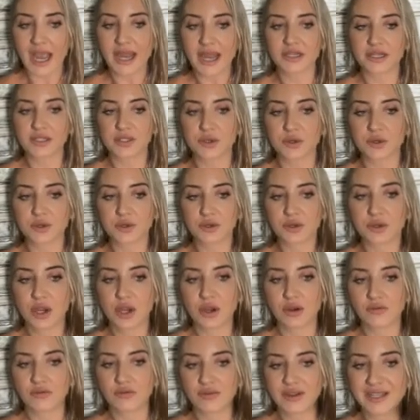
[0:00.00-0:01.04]
And so
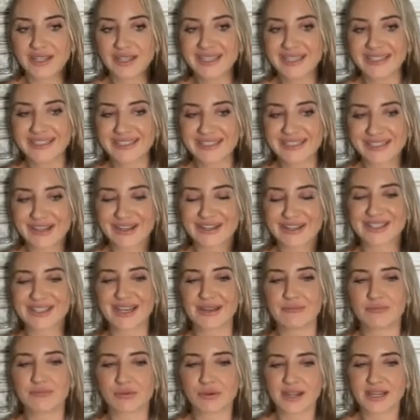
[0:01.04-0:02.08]
really
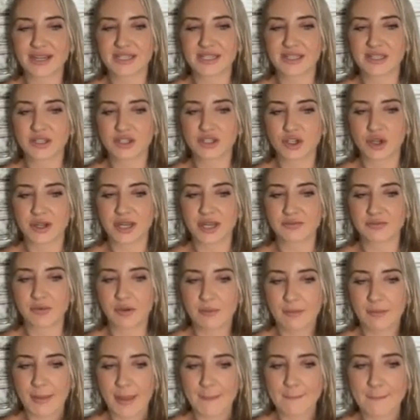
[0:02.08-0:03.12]
just embracing the journey and
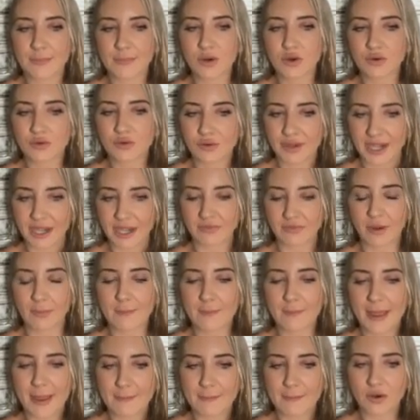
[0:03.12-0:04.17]

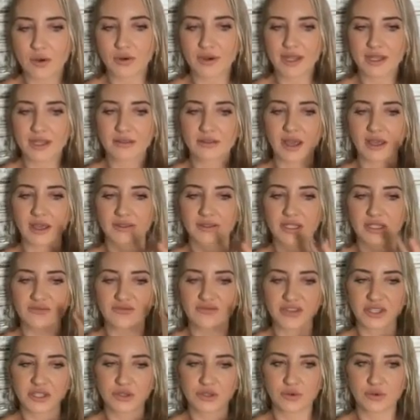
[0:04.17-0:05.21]
remembering that this
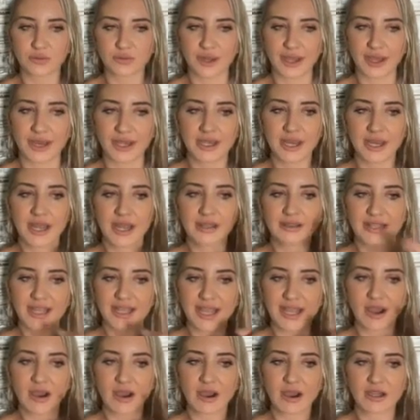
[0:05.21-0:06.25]
physical plane,
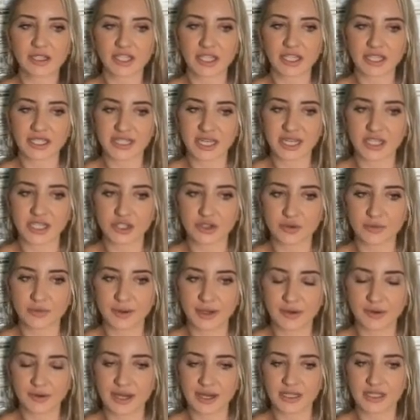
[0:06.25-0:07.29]
there are gestational
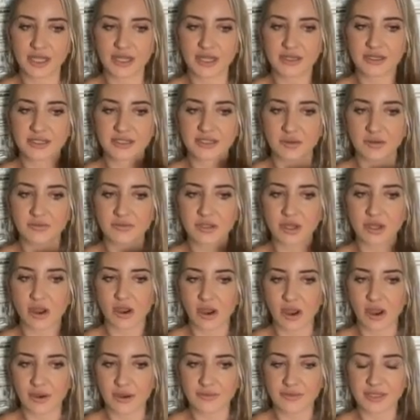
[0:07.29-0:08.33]
periods, and
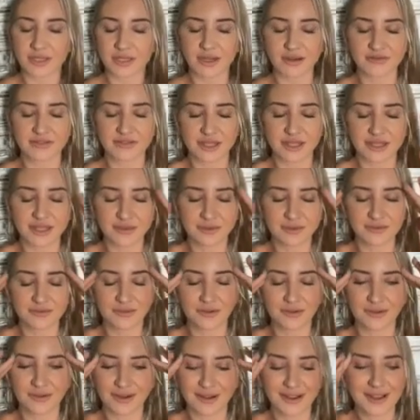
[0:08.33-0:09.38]
sometimes, and I've said this
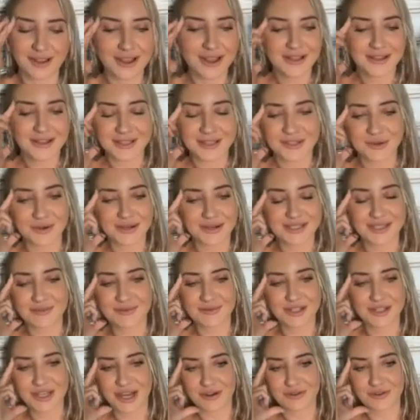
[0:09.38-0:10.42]
before, and this always
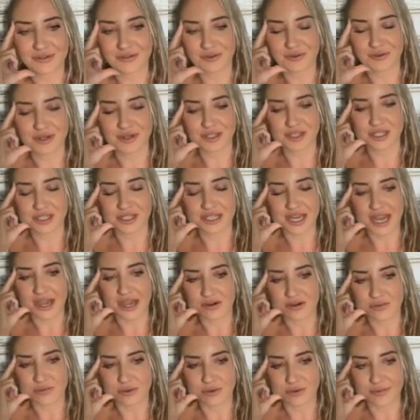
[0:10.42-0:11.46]
seems to channel through, and it's a
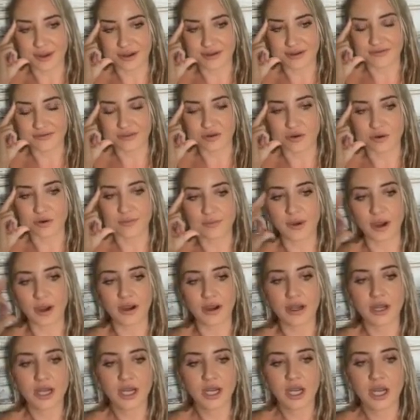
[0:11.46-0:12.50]
terrible metaphor,
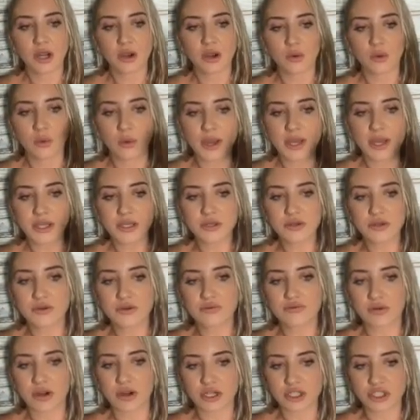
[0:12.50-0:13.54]
but when
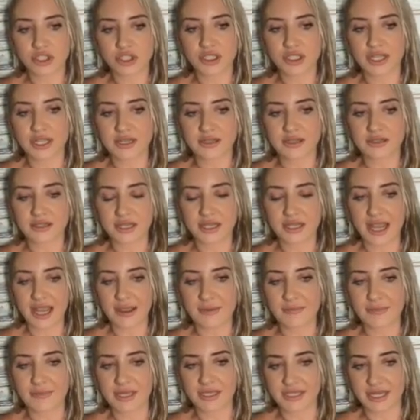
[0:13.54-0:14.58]
you rush things, it
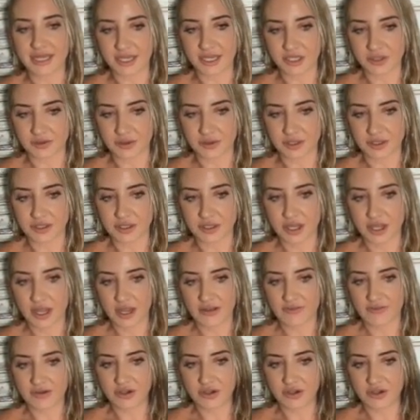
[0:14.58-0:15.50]
can be dangerous.